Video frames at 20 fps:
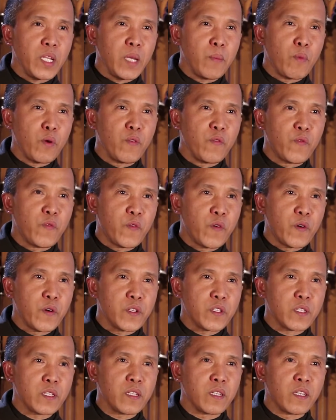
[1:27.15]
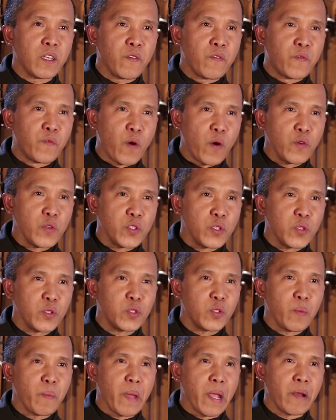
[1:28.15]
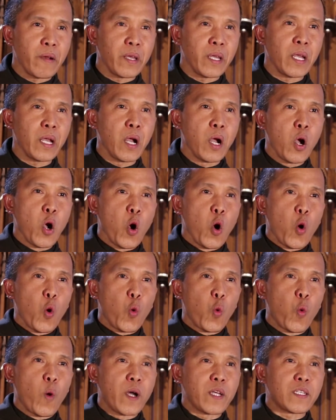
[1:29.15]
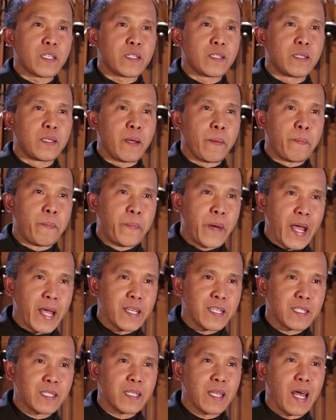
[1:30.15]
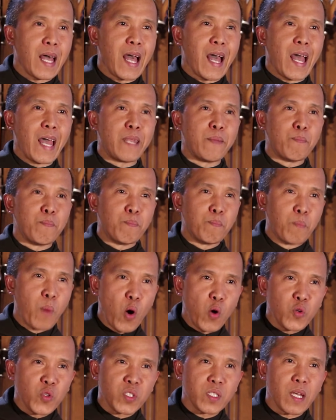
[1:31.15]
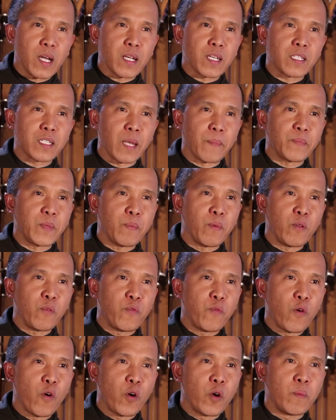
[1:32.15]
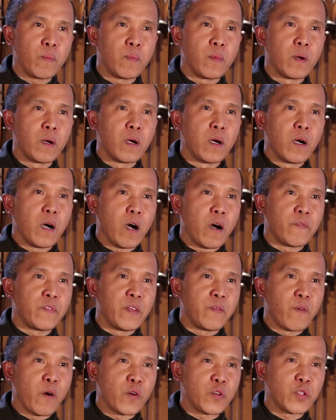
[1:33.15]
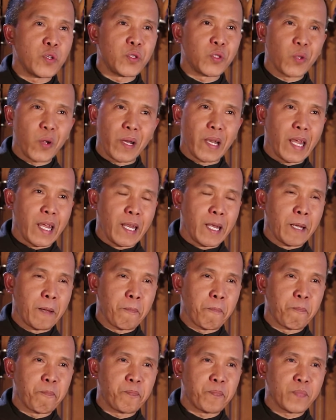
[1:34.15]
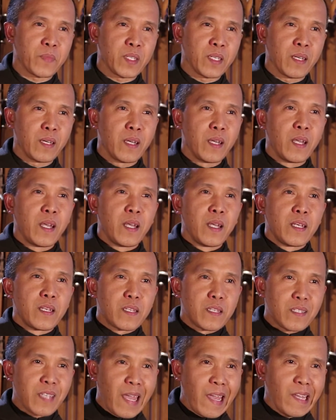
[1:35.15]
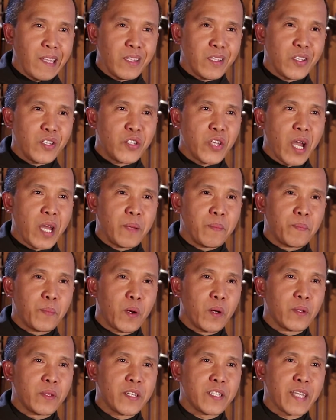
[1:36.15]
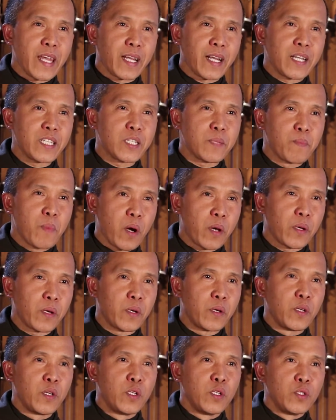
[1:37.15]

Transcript: de Montfort's devotion to Mary was the best and most acceptable form of devotion to Our Lady. St. John Paul II's motto,